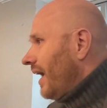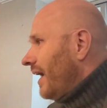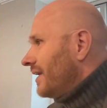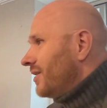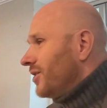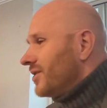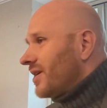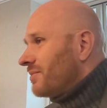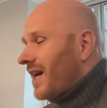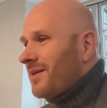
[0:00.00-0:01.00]
And
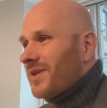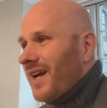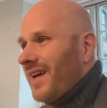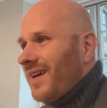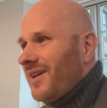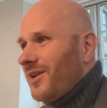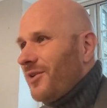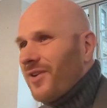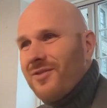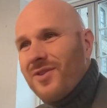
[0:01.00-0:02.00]
sometimes
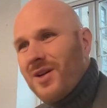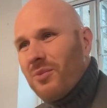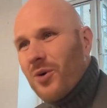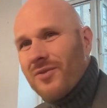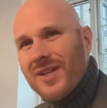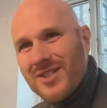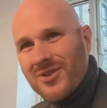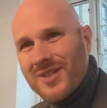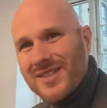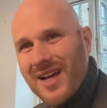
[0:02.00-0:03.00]
if I feel more
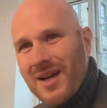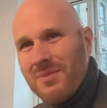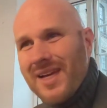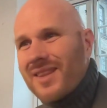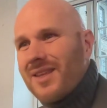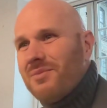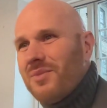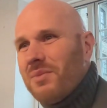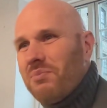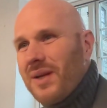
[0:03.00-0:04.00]
adventurous, I make
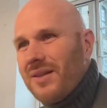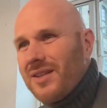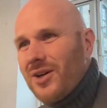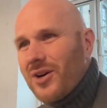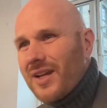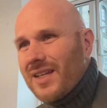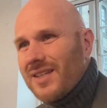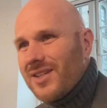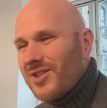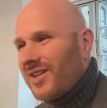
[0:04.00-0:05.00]
them build the
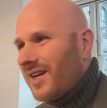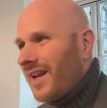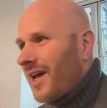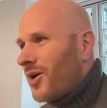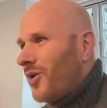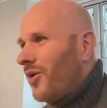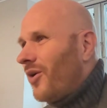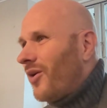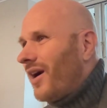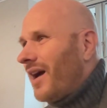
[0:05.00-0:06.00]
organization in Lego,
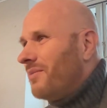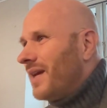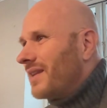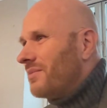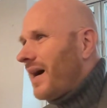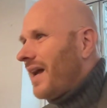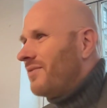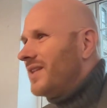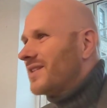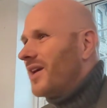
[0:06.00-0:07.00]
or I
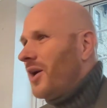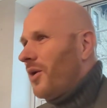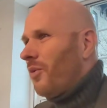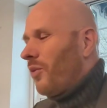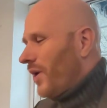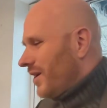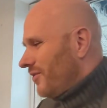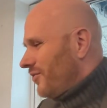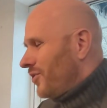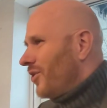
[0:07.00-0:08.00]
have this
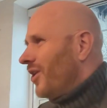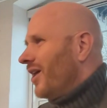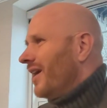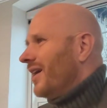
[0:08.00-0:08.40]
wonderful